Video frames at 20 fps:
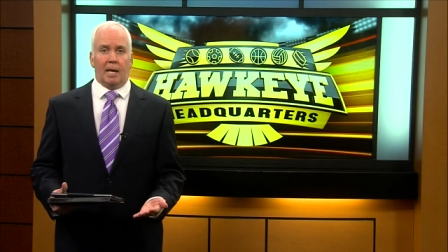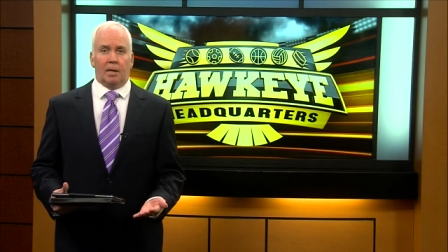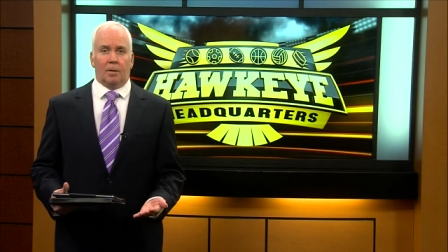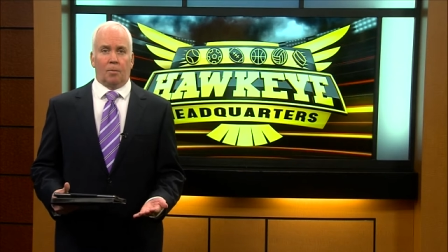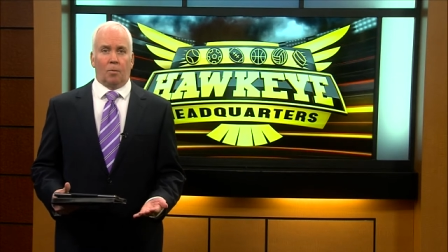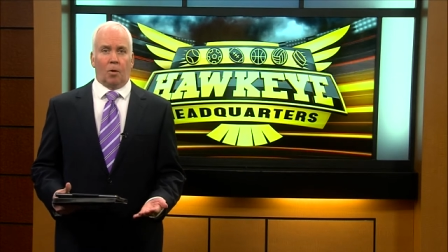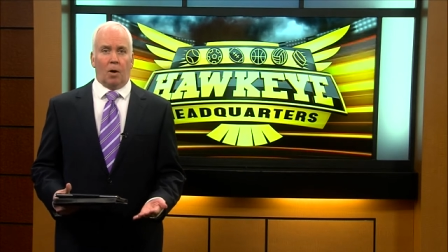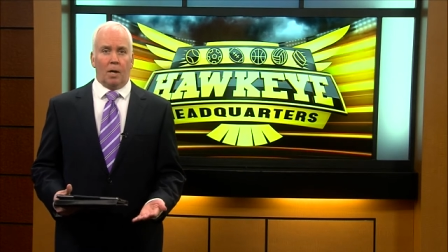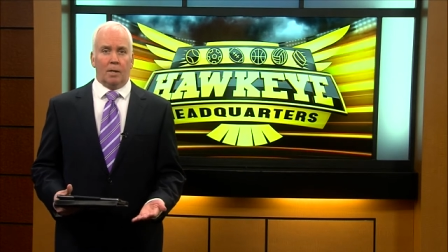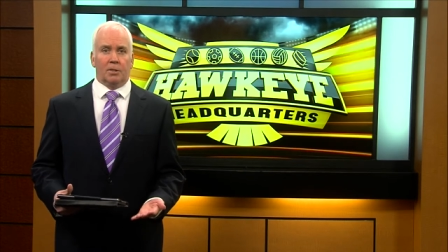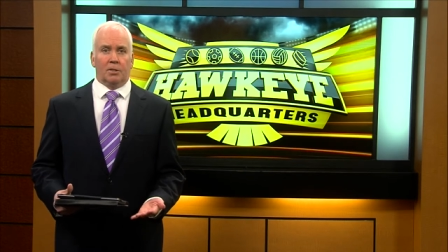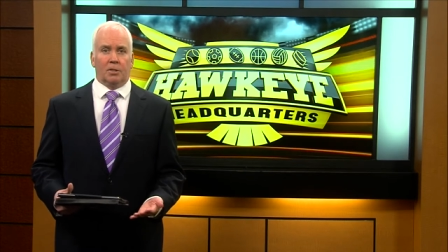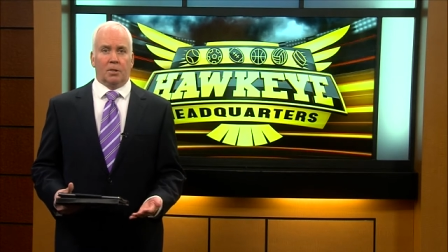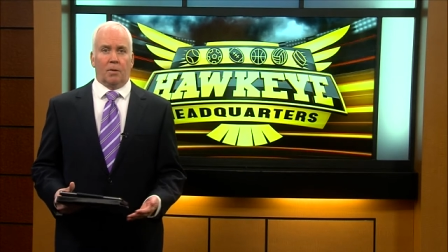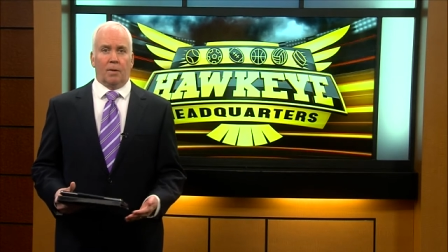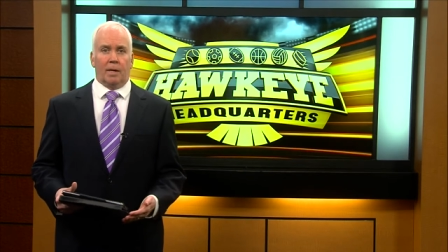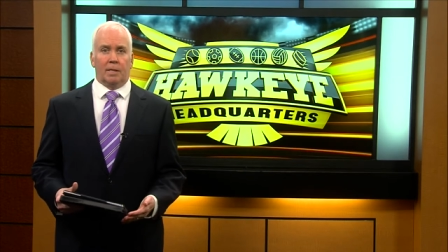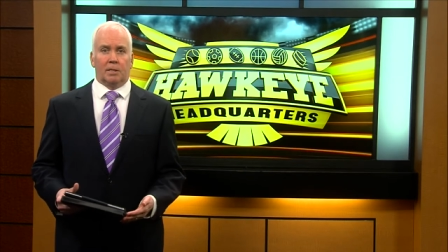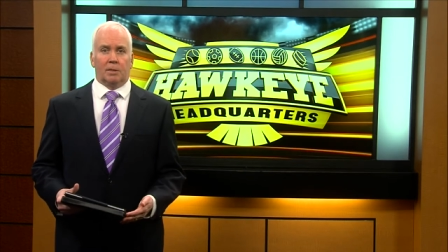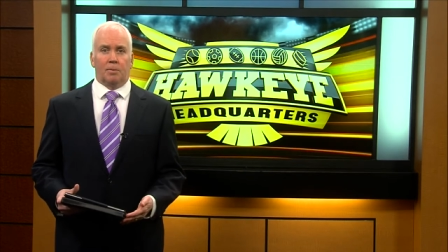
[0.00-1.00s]
Adam
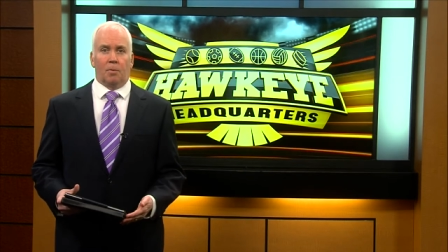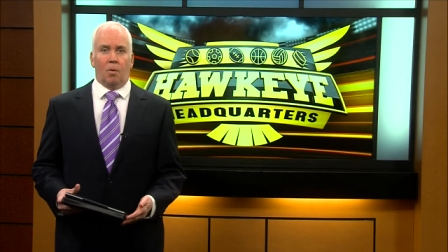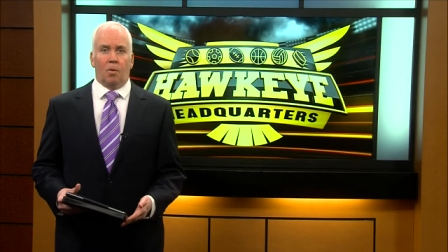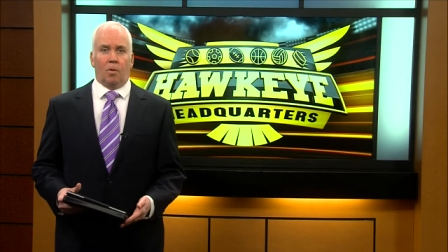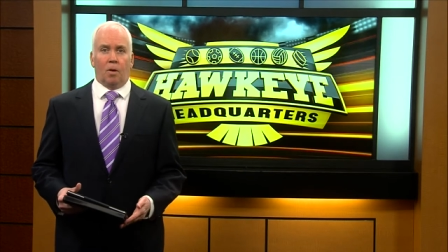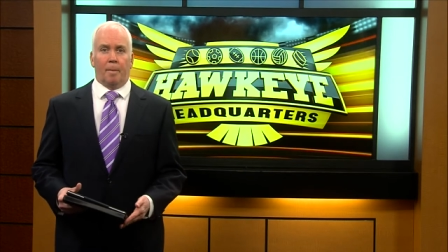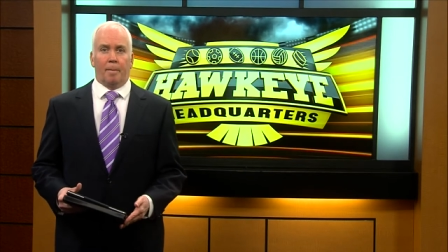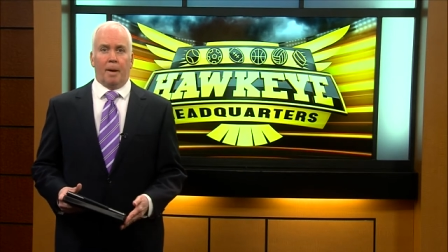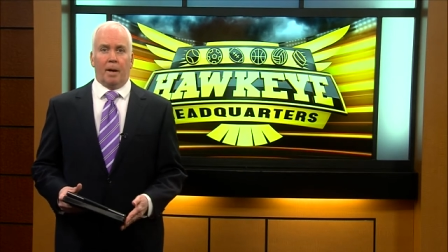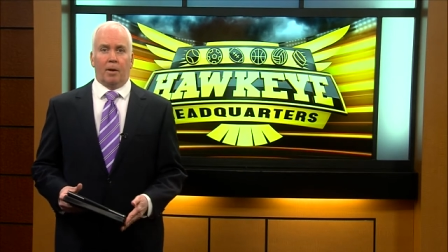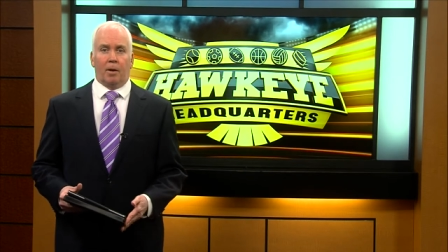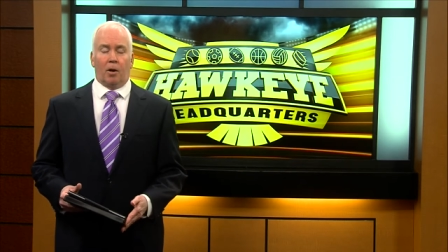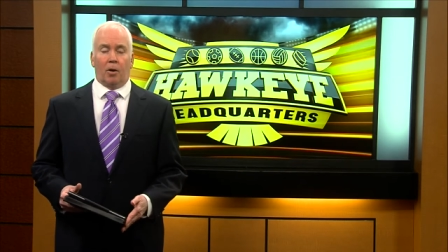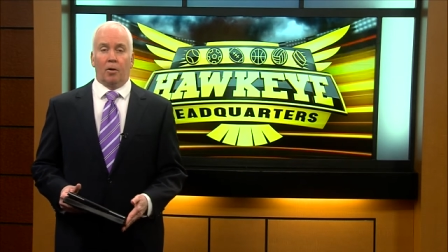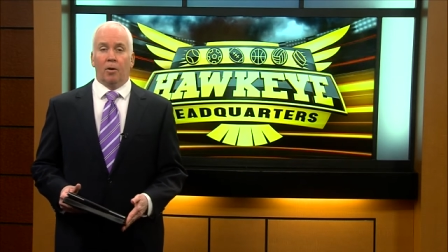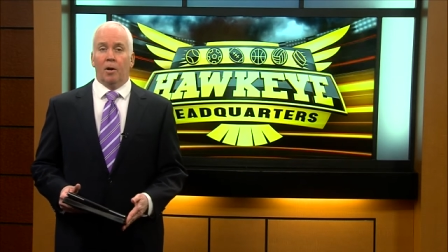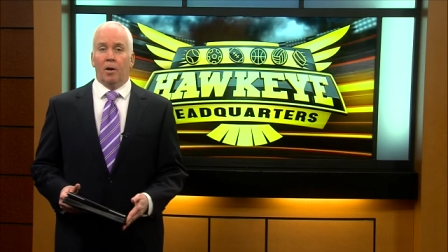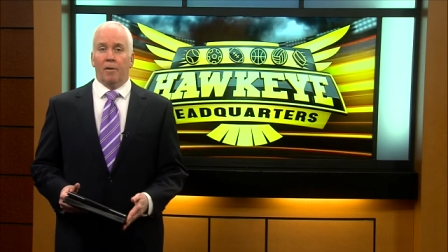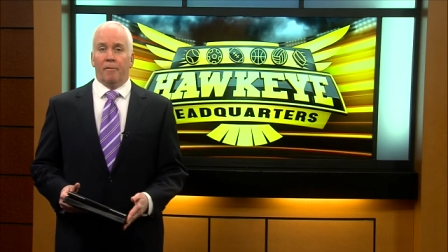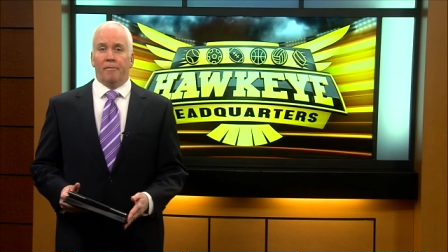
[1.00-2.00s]
Rosso has more about
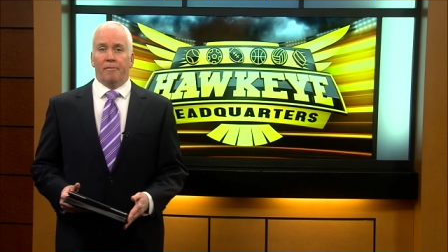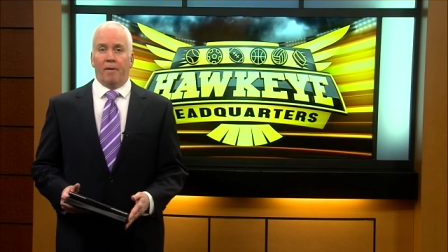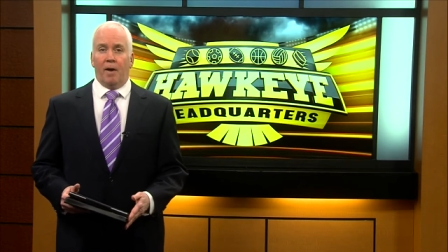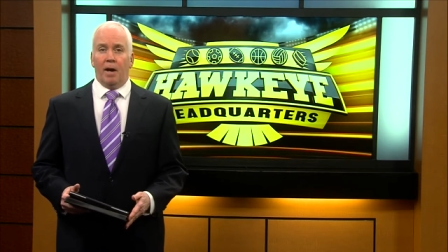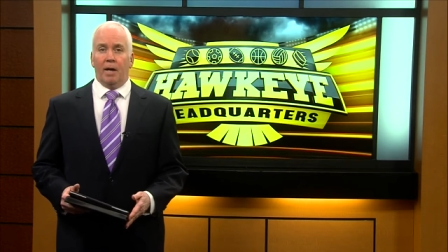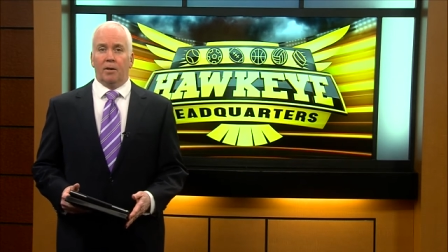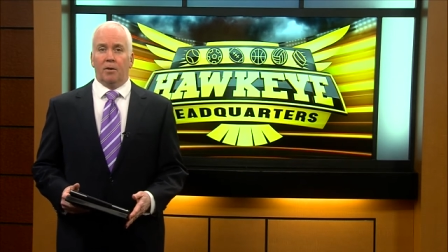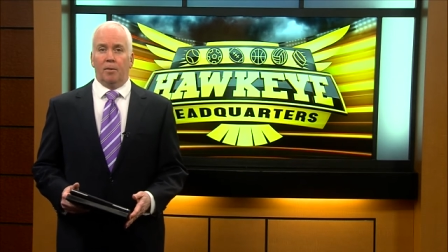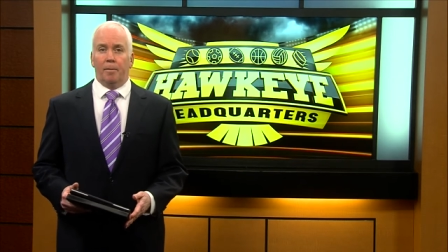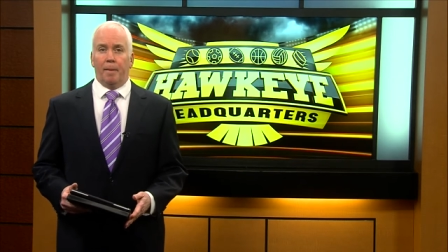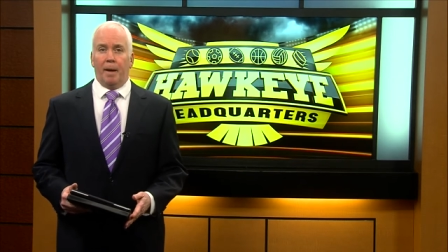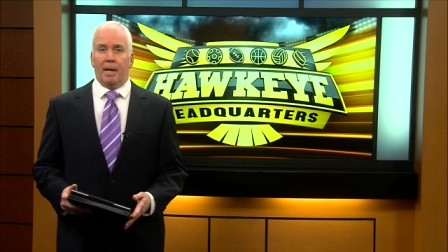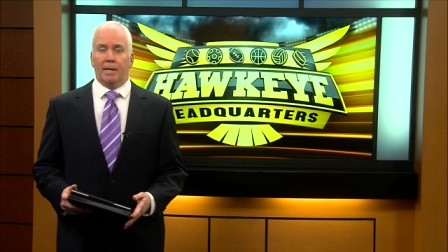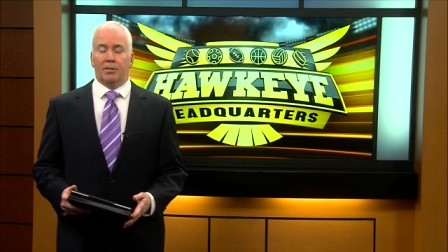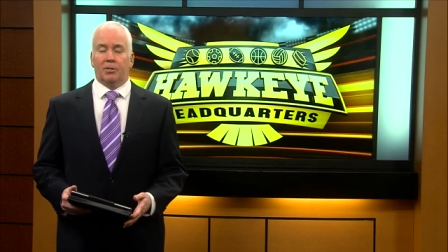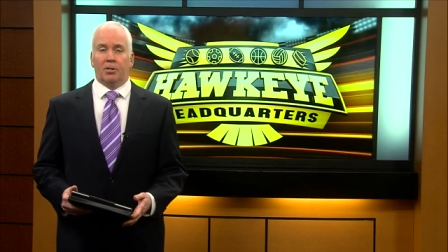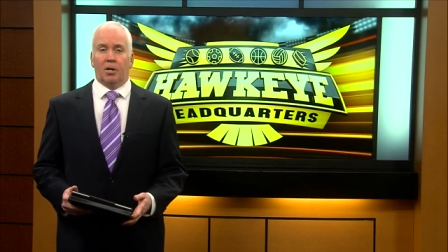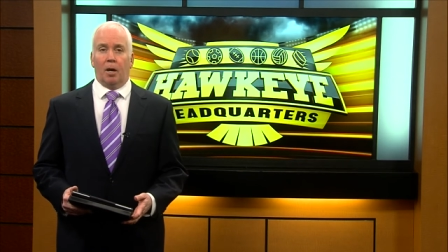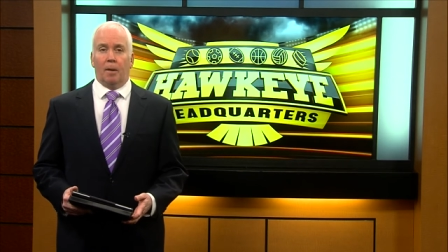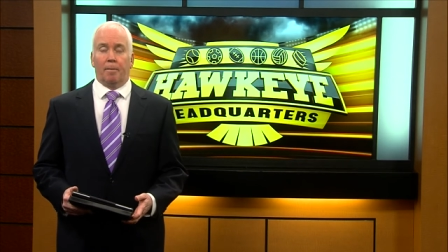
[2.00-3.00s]
our final
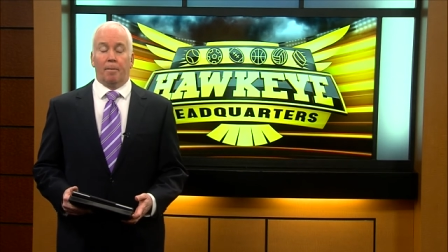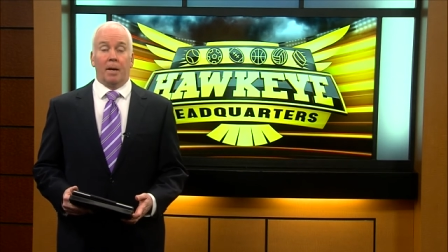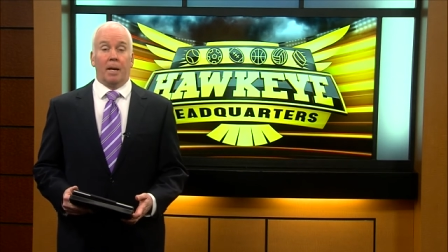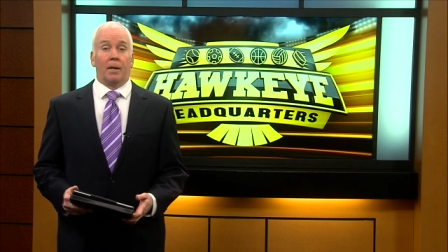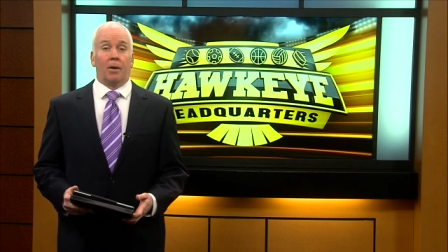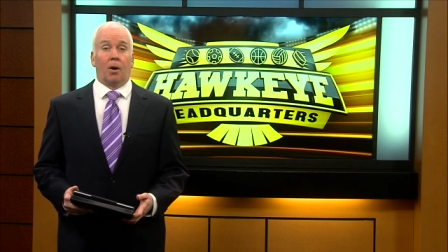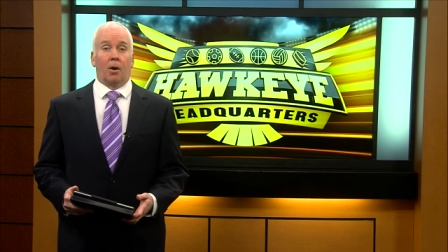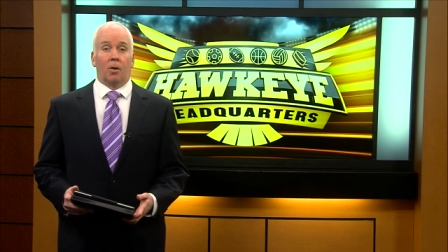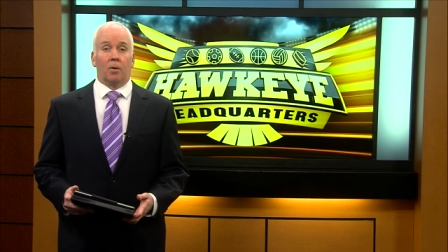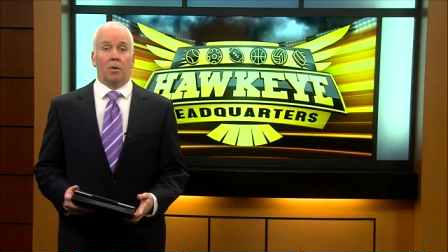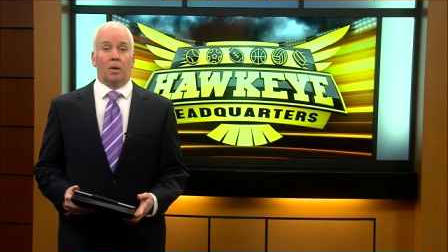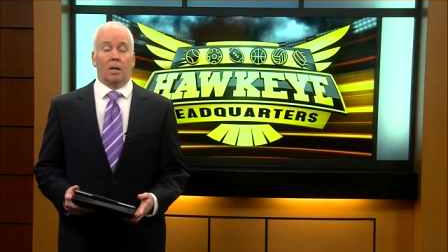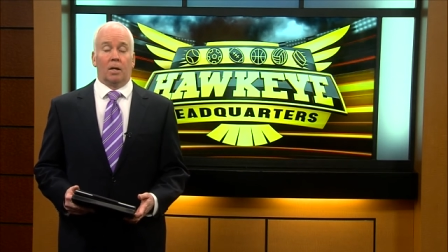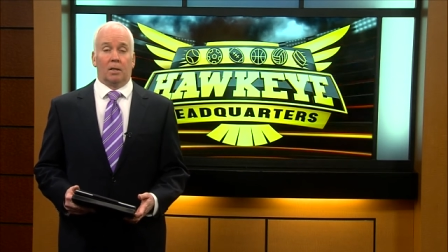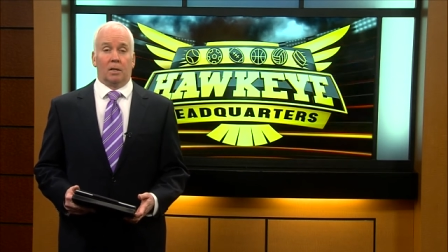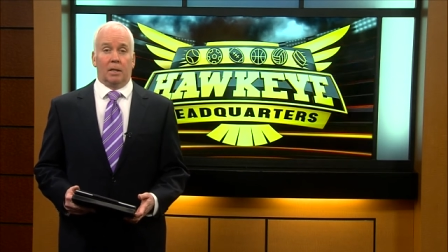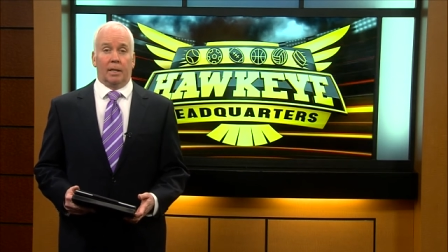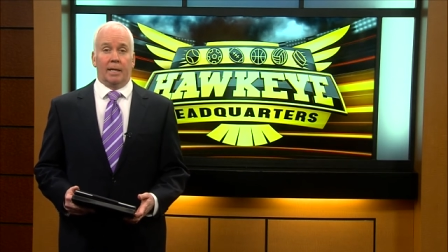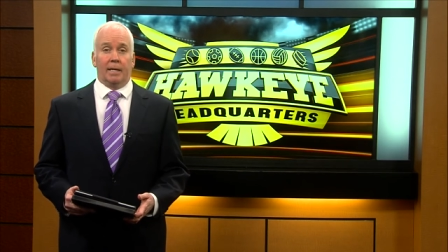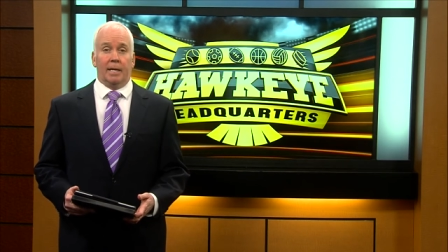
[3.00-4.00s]
matchup in our
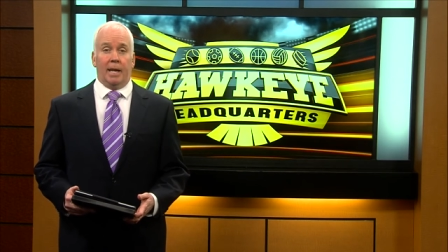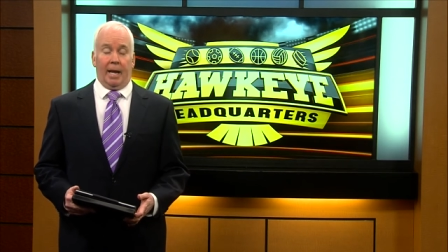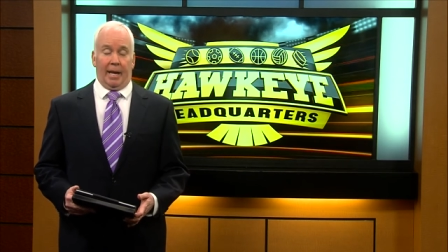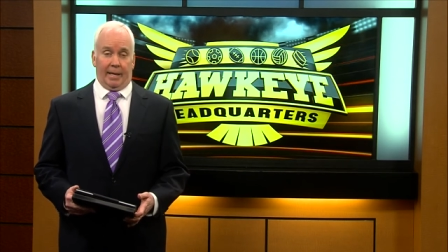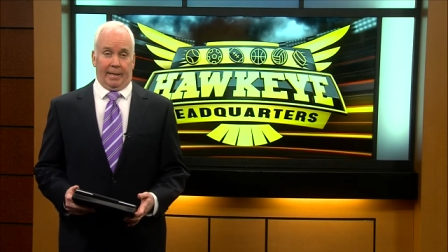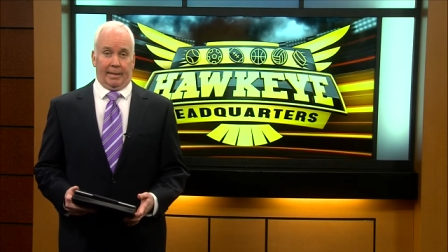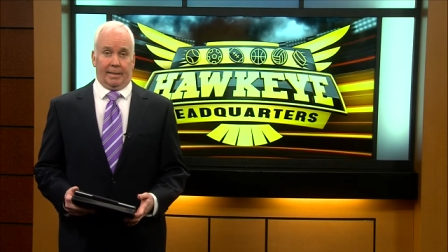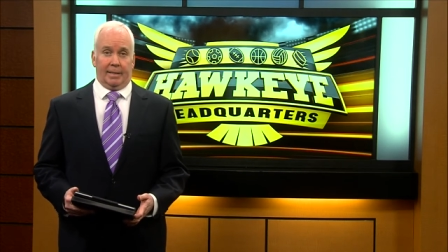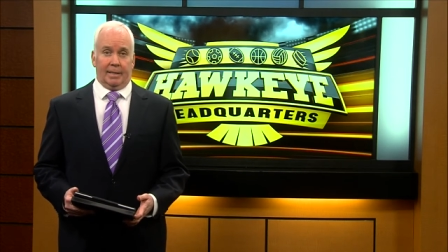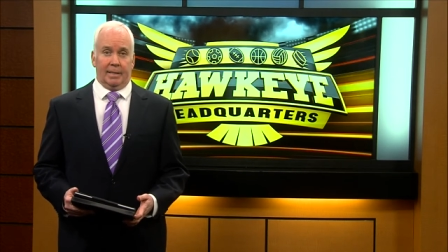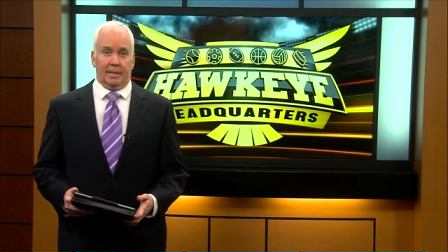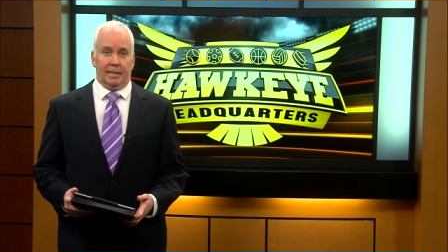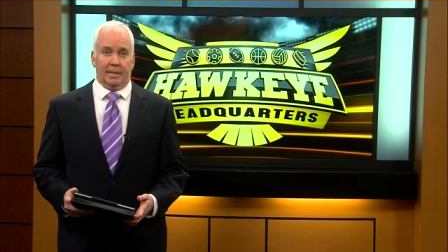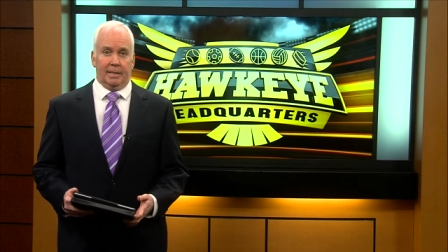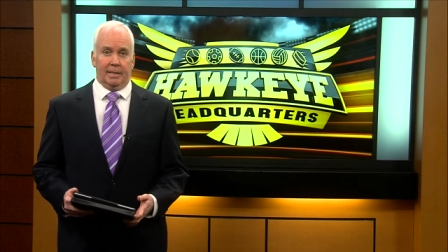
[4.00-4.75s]
Elite Eight.